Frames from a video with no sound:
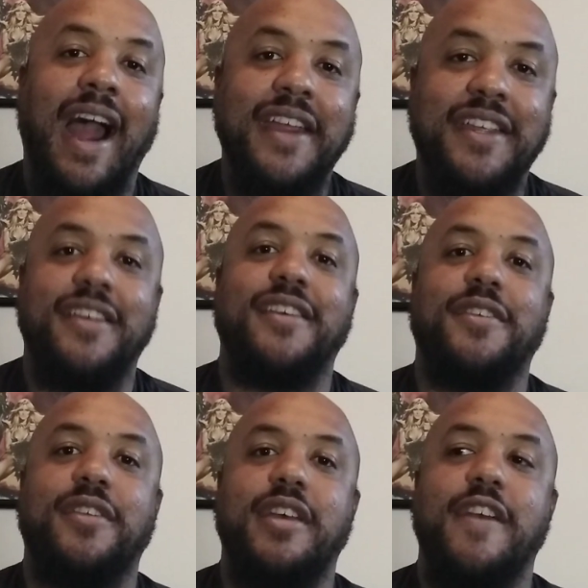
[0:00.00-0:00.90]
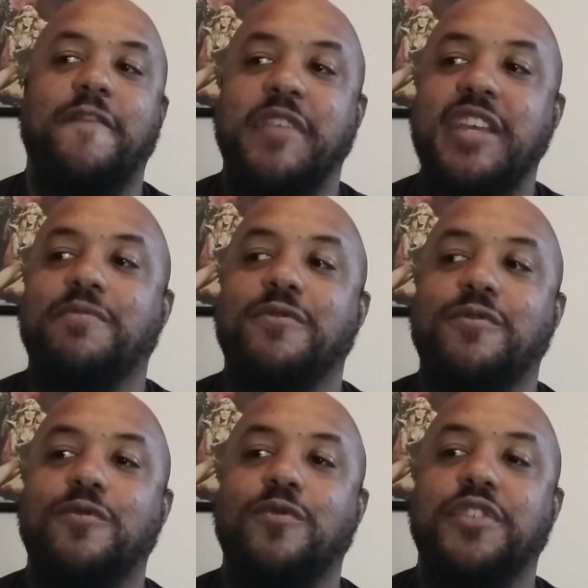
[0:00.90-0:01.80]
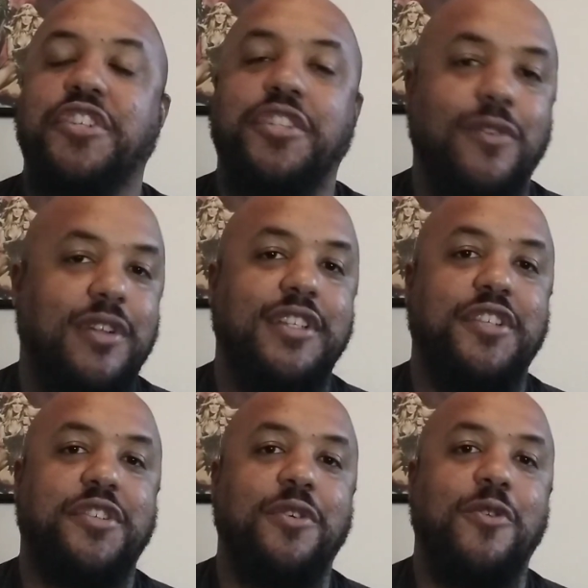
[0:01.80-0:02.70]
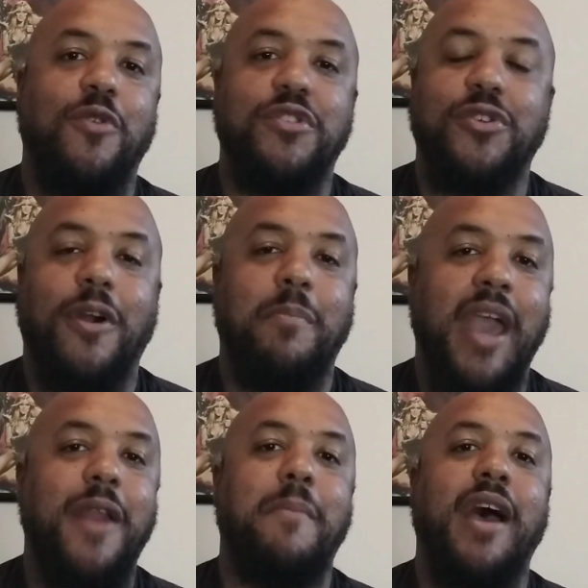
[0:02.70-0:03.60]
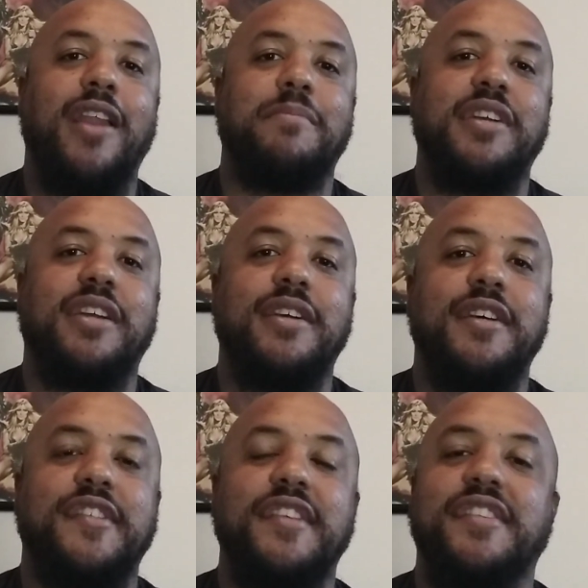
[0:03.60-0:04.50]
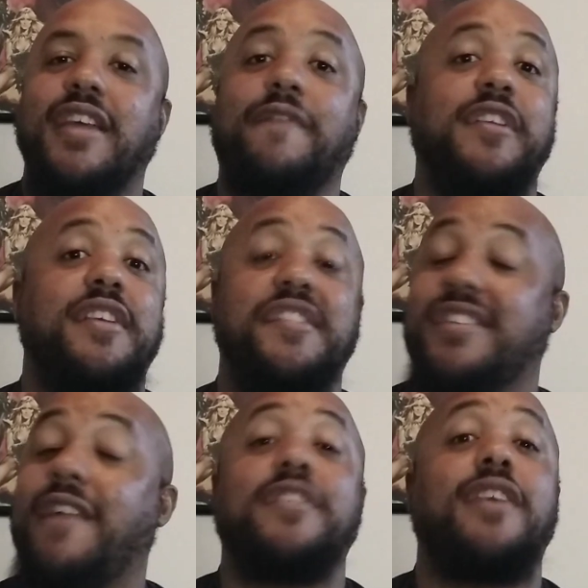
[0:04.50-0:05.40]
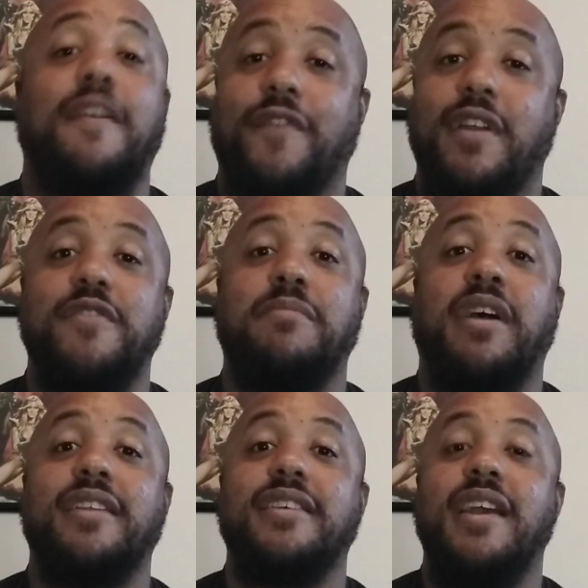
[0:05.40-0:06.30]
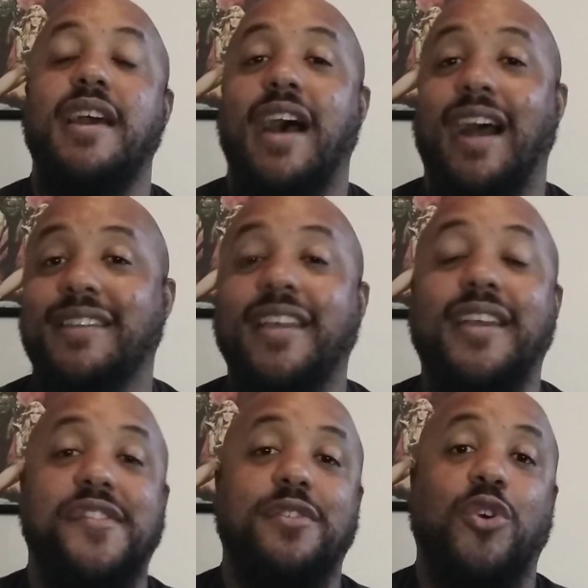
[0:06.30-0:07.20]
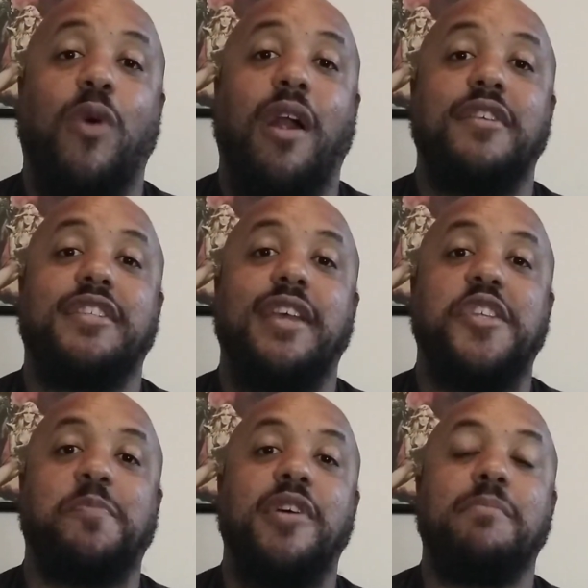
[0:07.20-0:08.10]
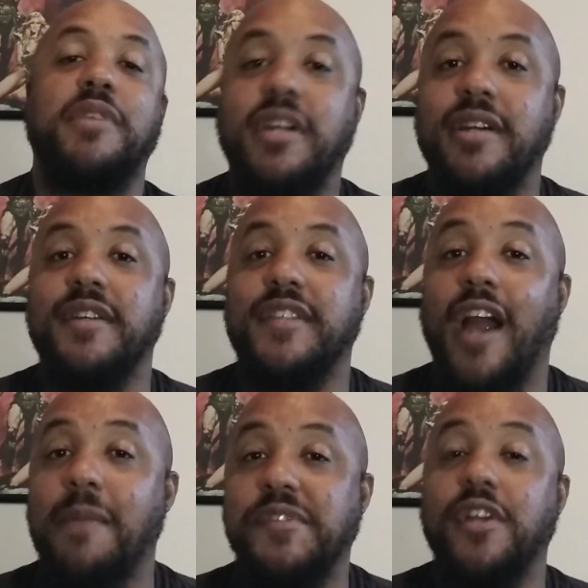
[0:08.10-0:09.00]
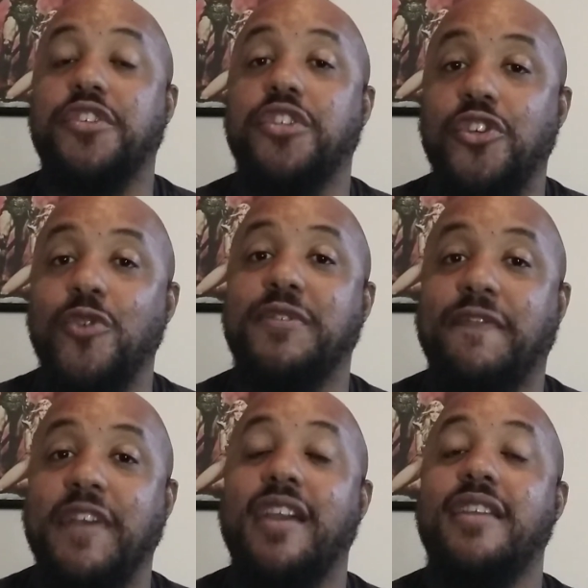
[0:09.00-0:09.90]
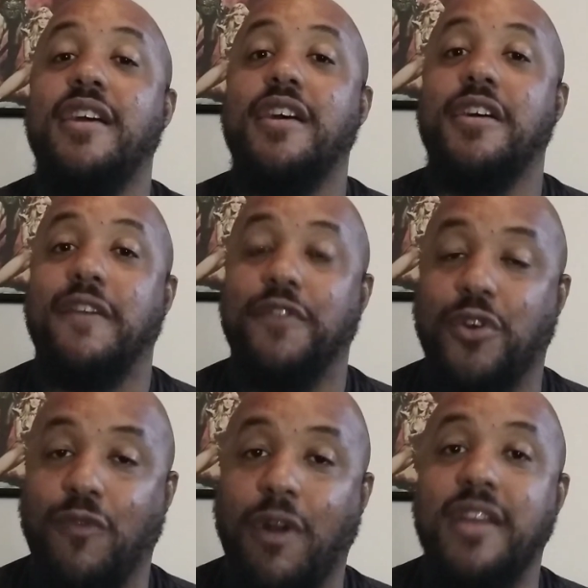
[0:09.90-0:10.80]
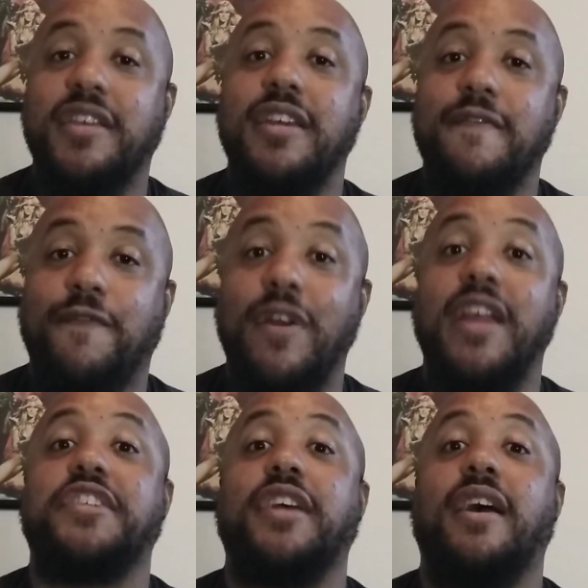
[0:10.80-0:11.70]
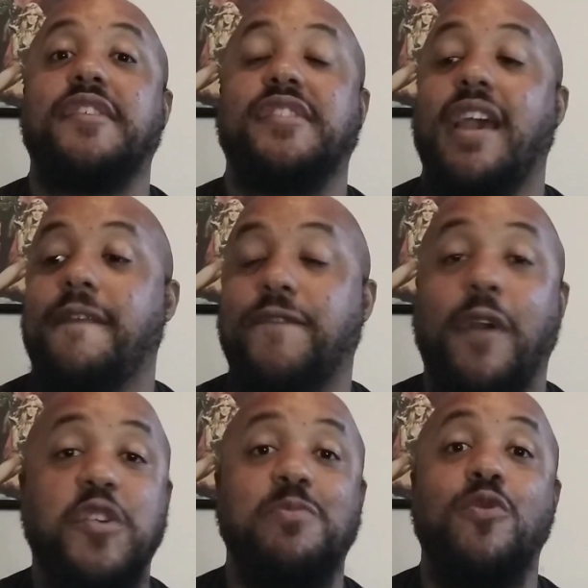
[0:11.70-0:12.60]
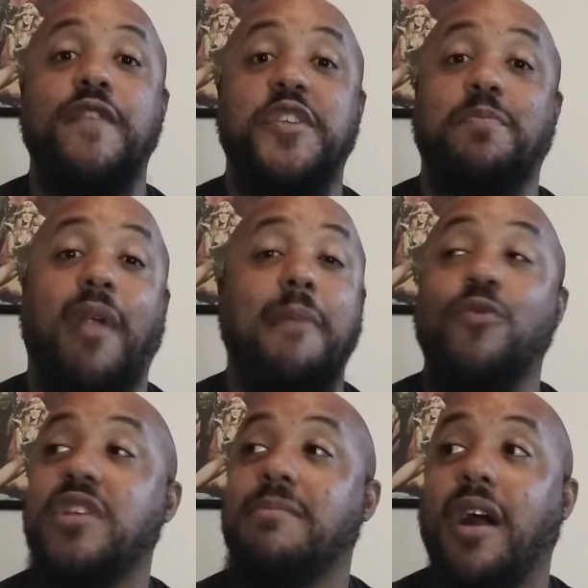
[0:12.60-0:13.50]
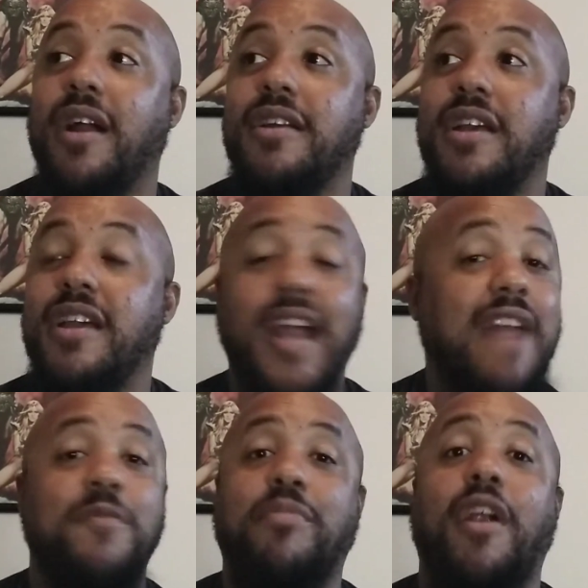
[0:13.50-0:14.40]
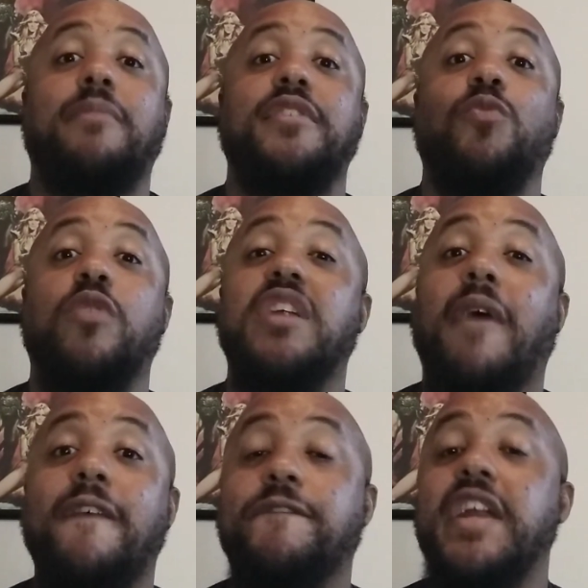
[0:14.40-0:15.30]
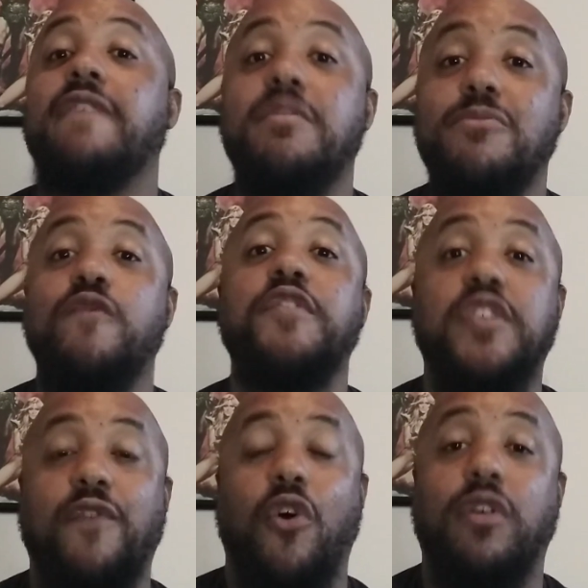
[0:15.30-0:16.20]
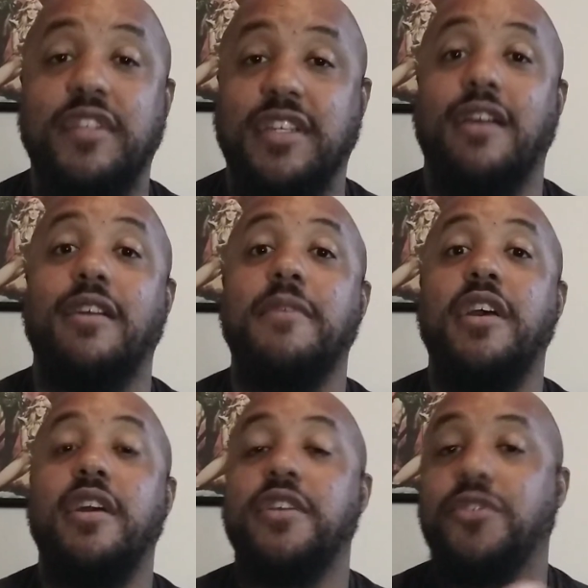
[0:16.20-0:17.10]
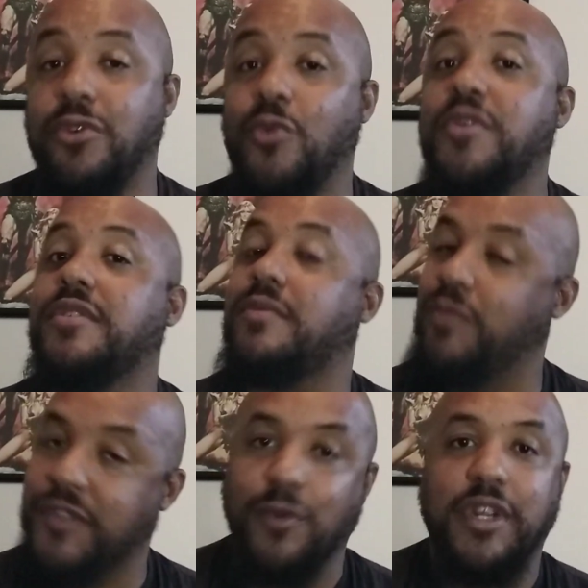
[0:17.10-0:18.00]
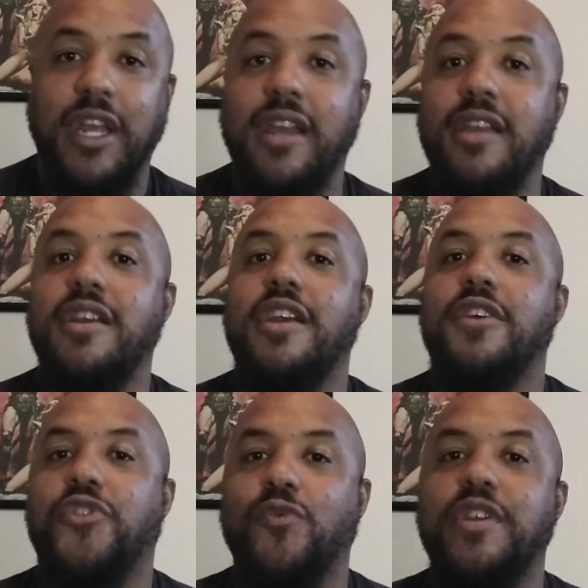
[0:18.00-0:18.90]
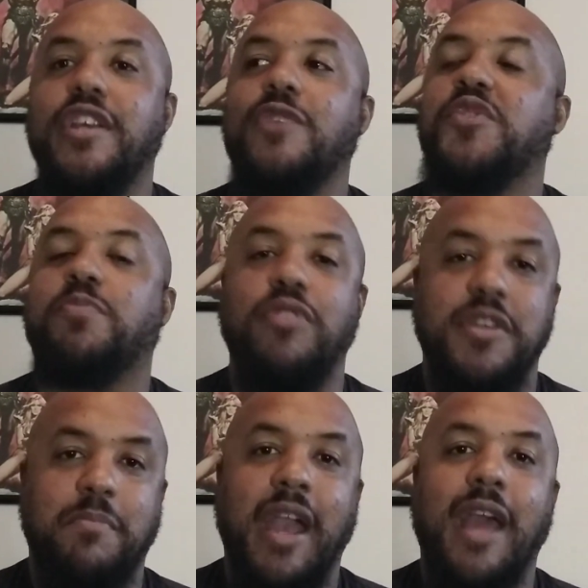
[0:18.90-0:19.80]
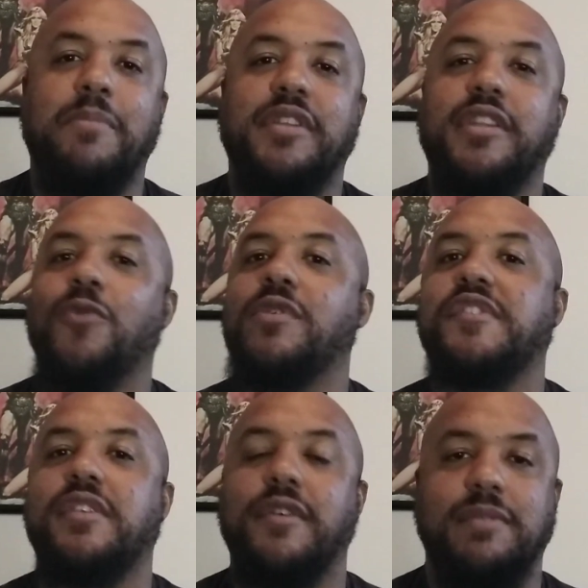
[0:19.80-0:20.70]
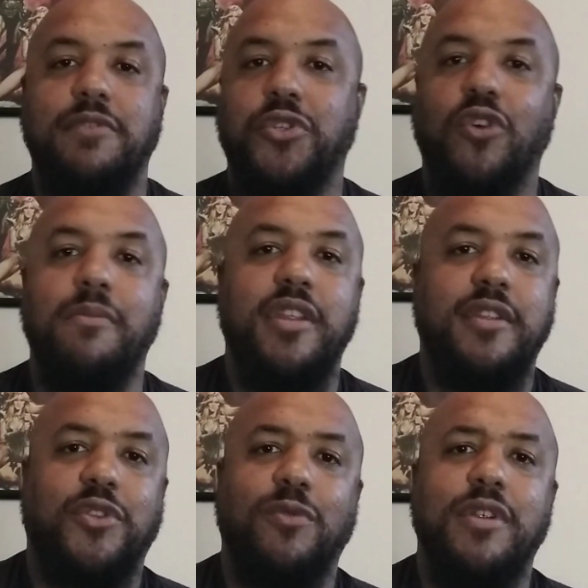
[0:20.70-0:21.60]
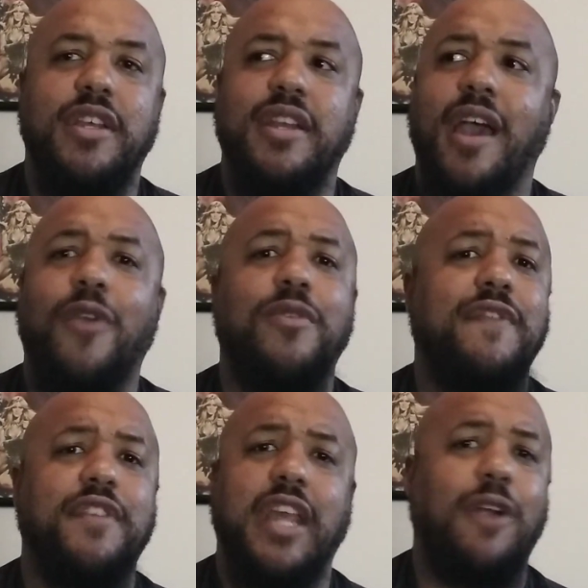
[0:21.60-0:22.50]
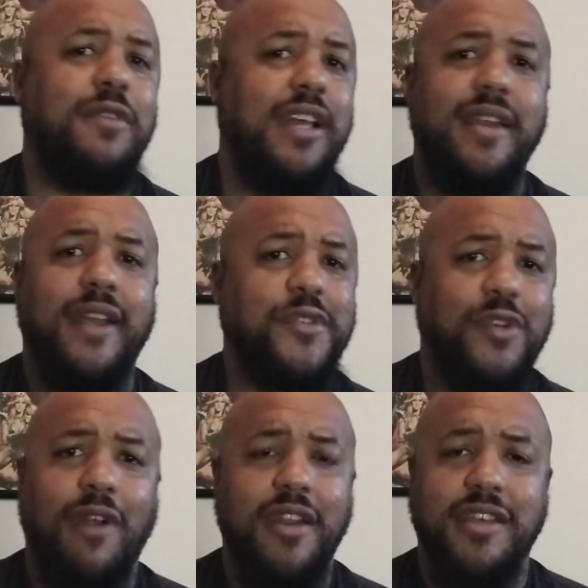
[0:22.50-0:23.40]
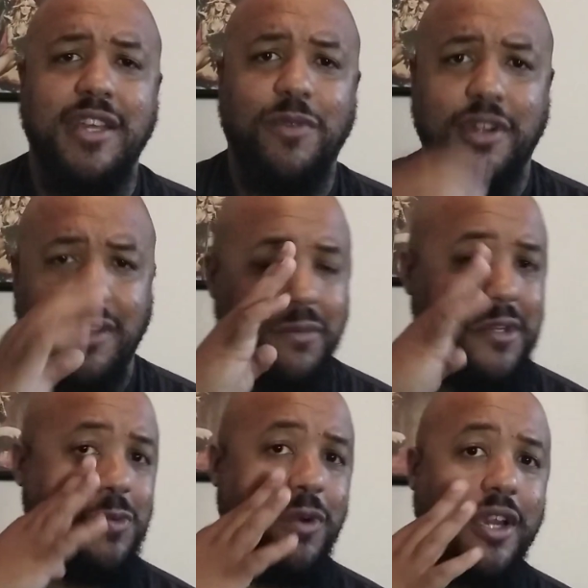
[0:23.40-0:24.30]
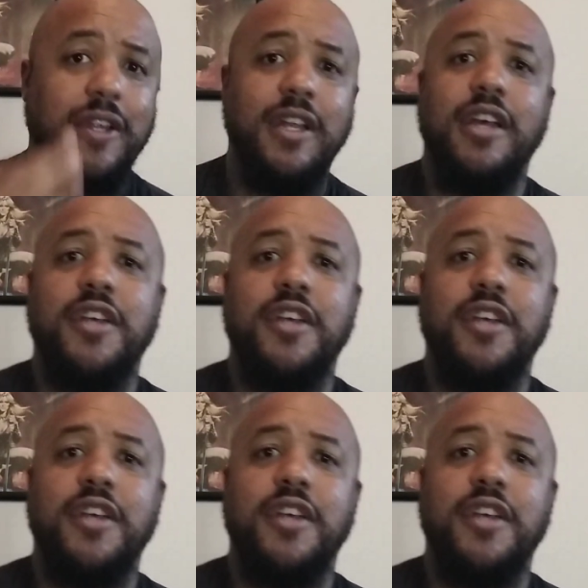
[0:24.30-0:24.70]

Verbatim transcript: I get if people shit on this show or talk bad about it because it's definitely it's definitely not for everybody. I think it's an acquired taste, but because I'm such a huge fan of the Karate Kid franchise, that first movie is probably one of my not even probably one of my favorite movies of all time. Two was was okay. Three was pretty bad, but there was still some enjoyment in three, and I don't even count that next Karate Kid with Hilary Swank.